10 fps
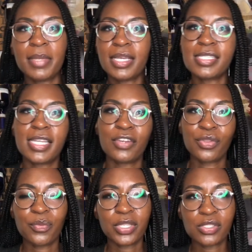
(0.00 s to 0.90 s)
because they're the
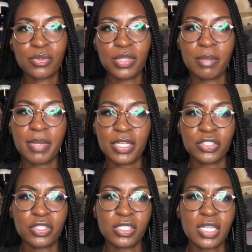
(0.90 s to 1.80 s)
ones doing the
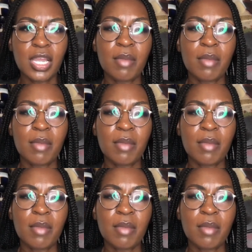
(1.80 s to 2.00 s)
pictures.